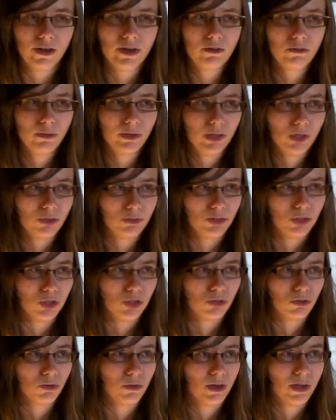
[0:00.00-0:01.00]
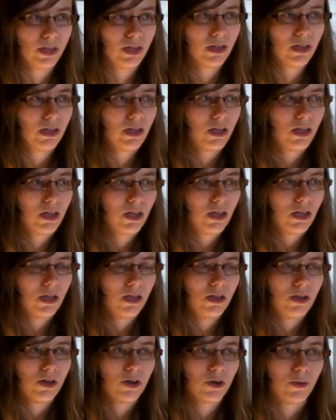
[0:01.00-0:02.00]
Write what you enjoy,
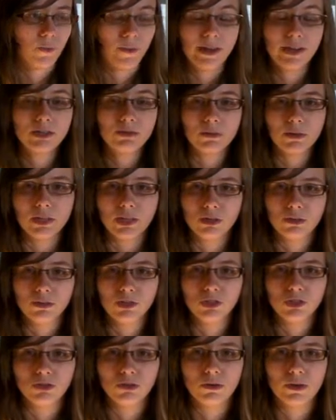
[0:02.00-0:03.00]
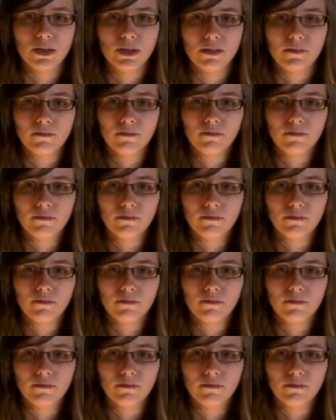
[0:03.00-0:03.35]
create what you enjoy,